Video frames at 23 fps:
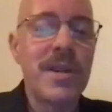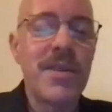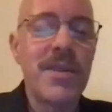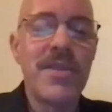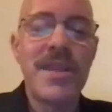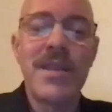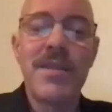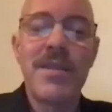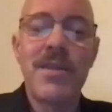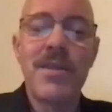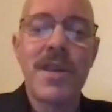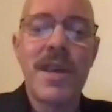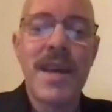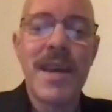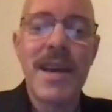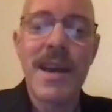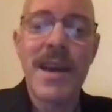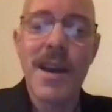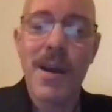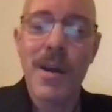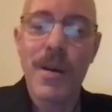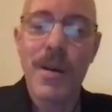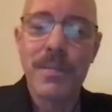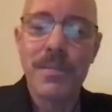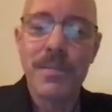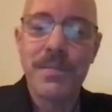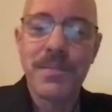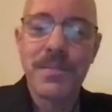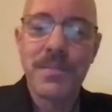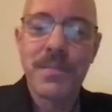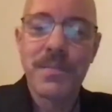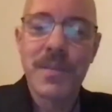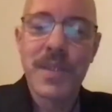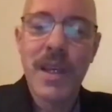into the air.
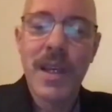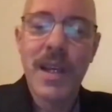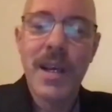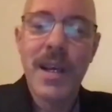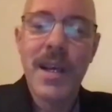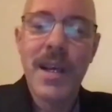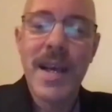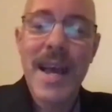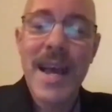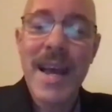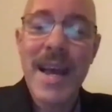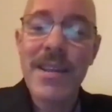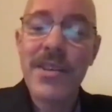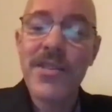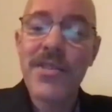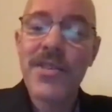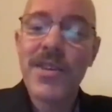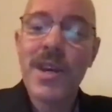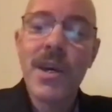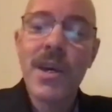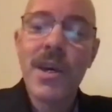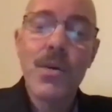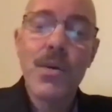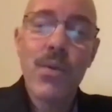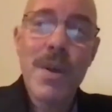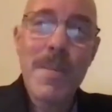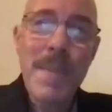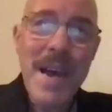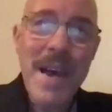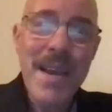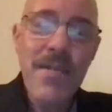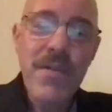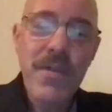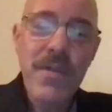Hence, we
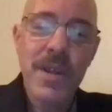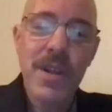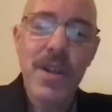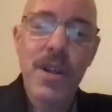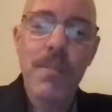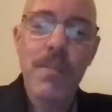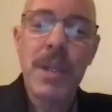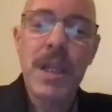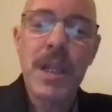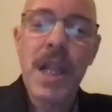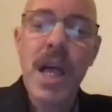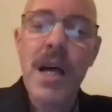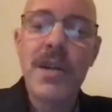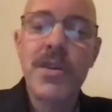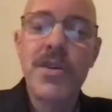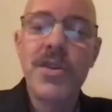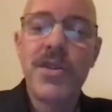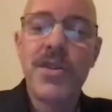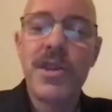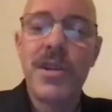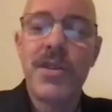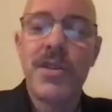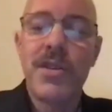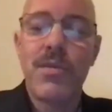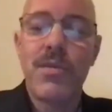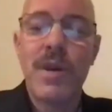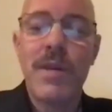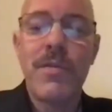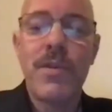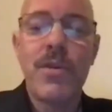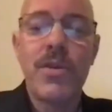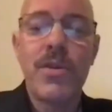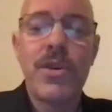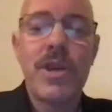may feel plunged into
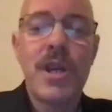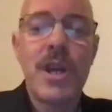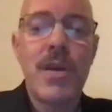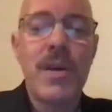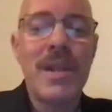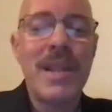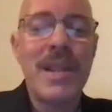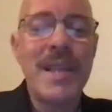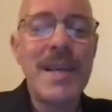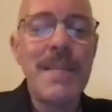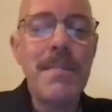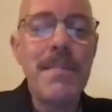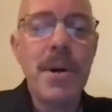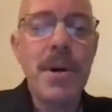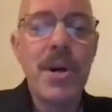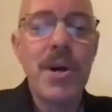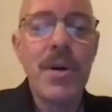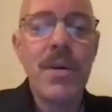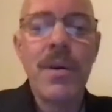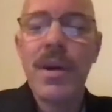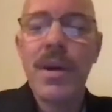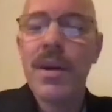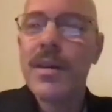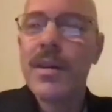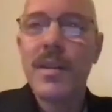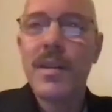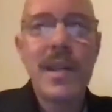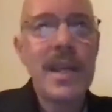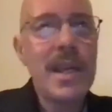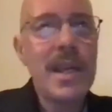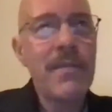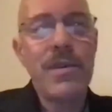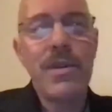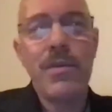revolutionary limbo
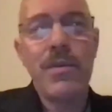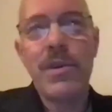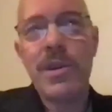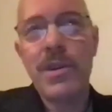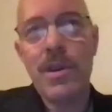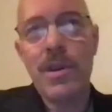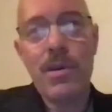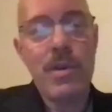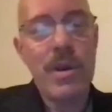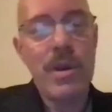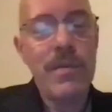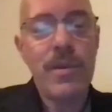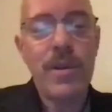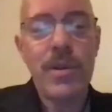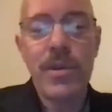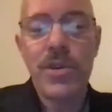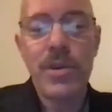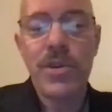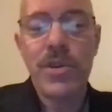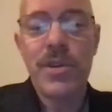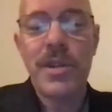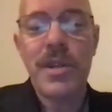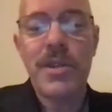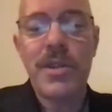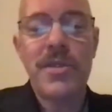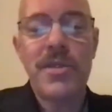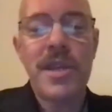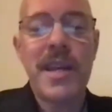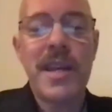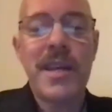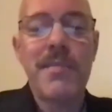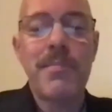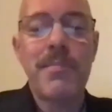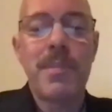even when no revolution has
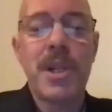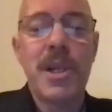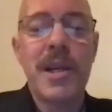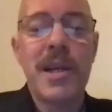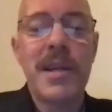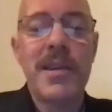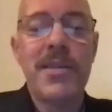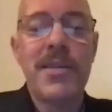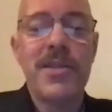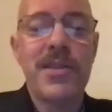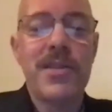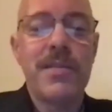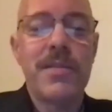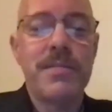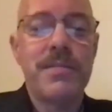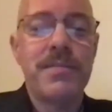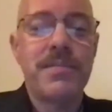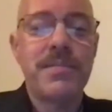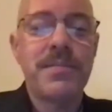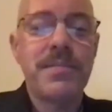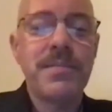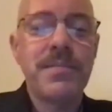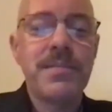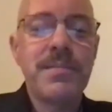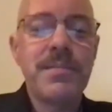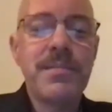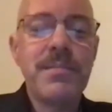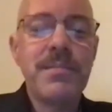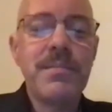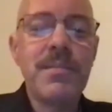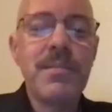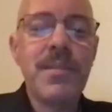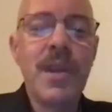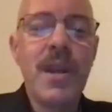taken place.
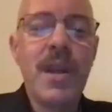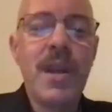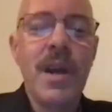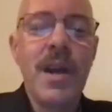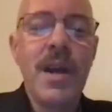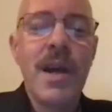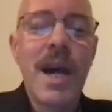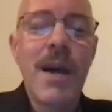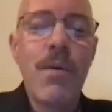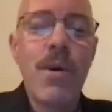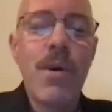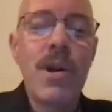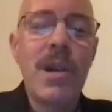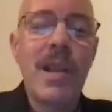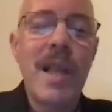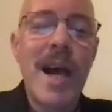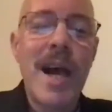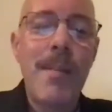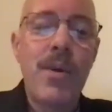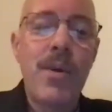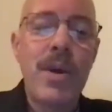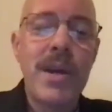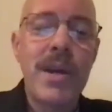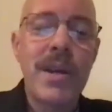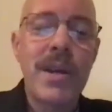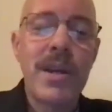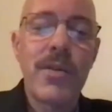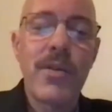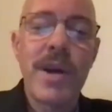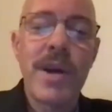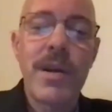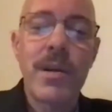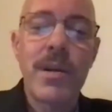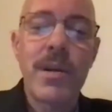I won't elaborate at
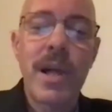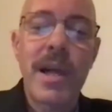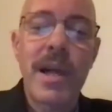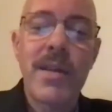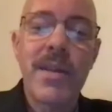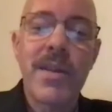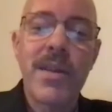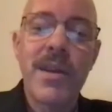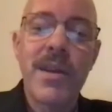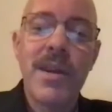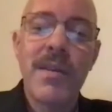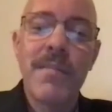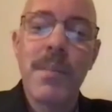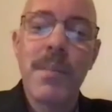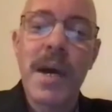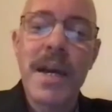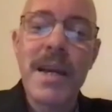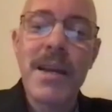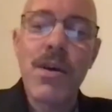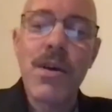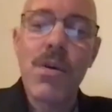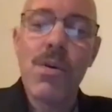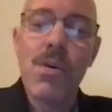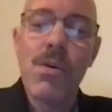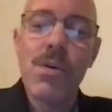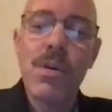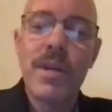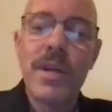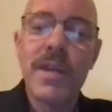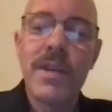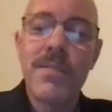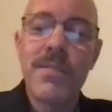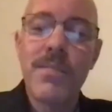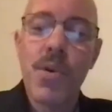greater length. My
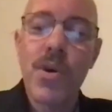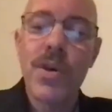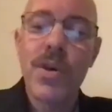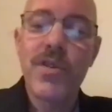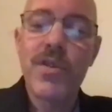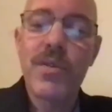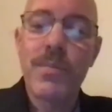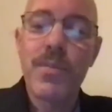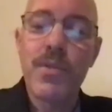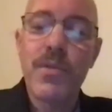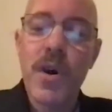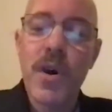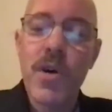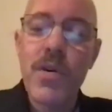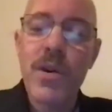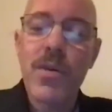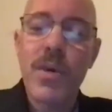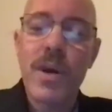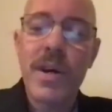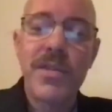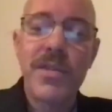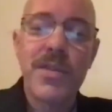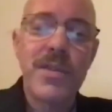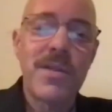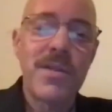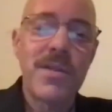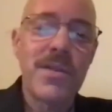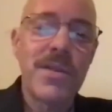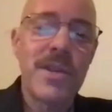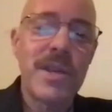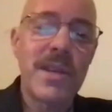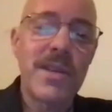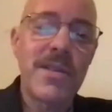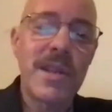goal is more to provoke
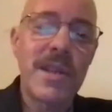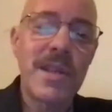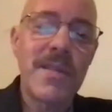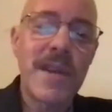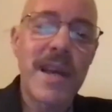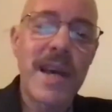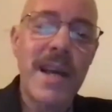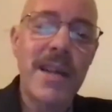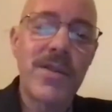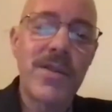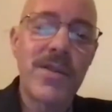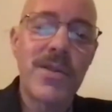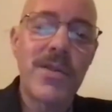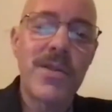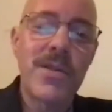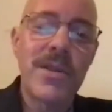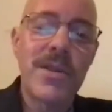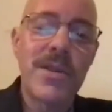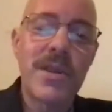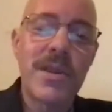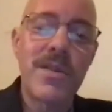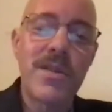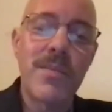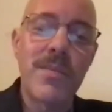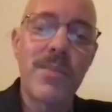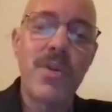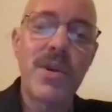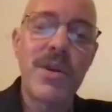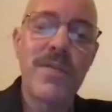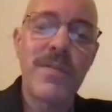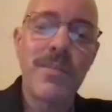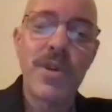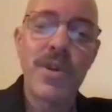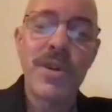questions than to give answers in such a
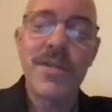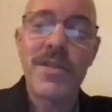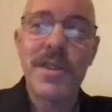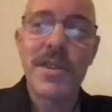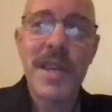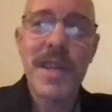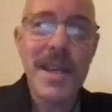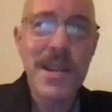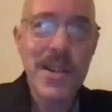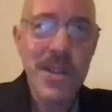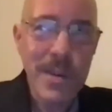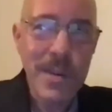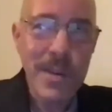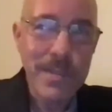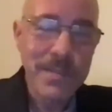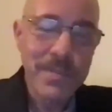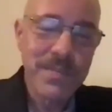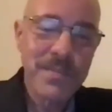brief presentation.